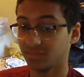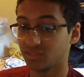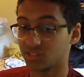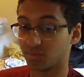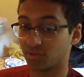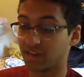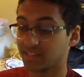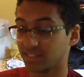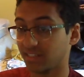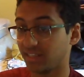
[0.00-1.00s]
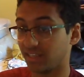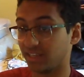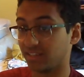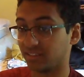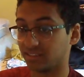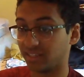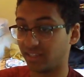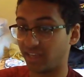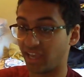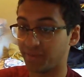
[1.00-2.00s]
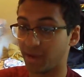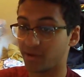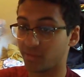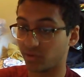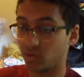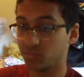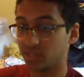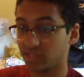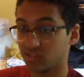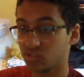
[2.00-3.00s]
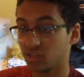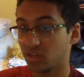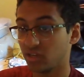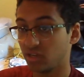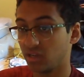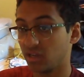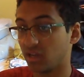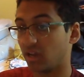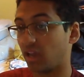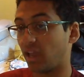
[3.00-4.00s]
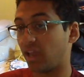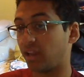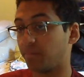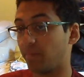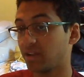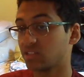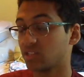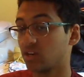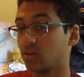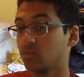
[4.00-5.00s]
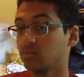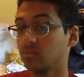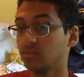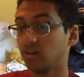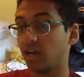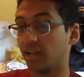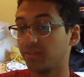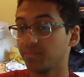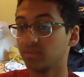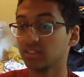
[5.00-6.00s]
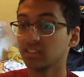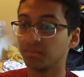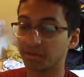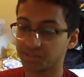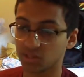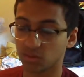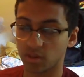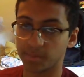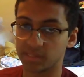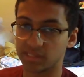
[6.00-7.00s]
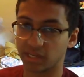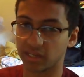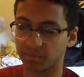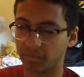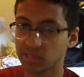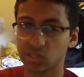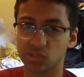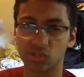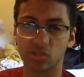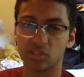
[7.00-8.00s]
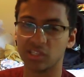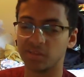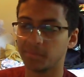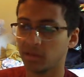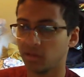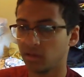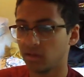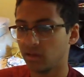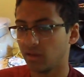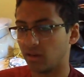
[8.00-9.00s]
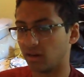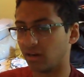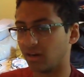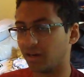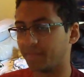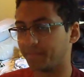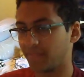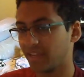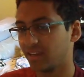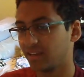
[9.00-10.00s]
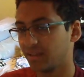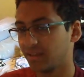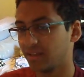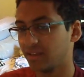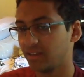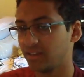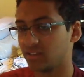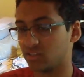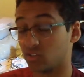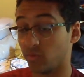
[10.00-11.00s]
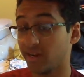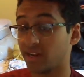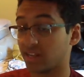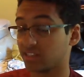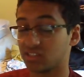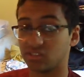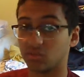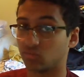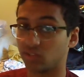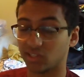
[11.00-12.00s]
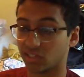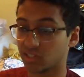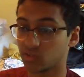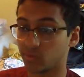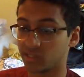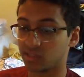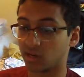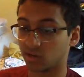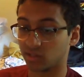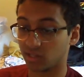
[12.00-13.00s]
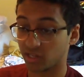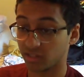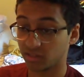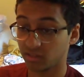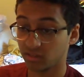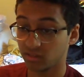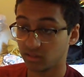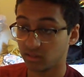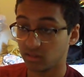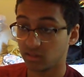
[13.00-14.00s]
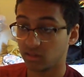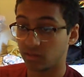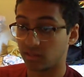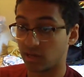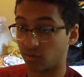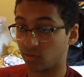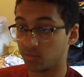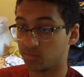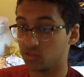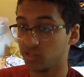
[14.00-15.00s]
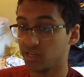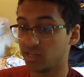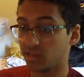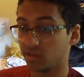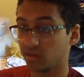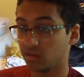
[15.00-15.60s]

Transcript: surprisingly they came out of the group stage. And Mexico, I predicted Mexico would come in second. Mexico's a good team. Um, Sweden, I just don't really like Sweden, not gonna lie. Now Group G,